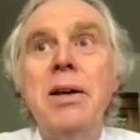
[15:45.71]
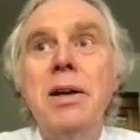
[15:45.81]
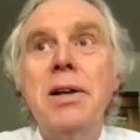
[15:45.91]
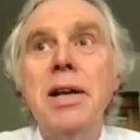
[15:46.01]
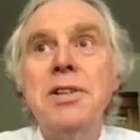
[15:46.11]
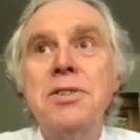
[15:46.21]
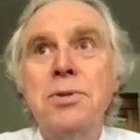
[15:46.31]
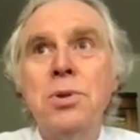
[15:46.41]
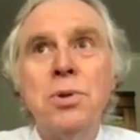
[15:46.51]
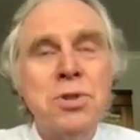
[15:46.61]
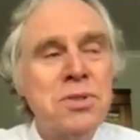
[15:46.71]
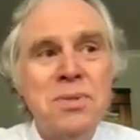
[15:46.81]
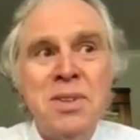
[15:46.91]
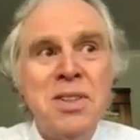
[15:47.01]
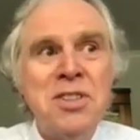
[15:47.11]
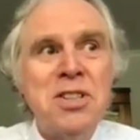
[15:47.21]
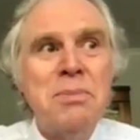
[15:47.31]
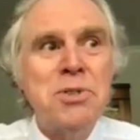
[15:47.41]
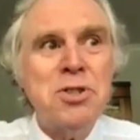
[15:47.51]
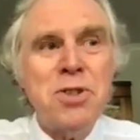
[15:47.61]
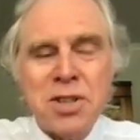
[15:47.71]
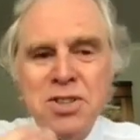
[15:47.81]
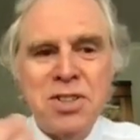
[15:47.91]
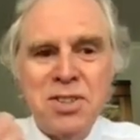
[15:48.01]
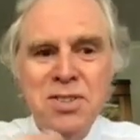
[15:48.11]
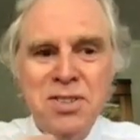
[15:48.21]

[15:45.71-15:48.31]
unless, of course, some structure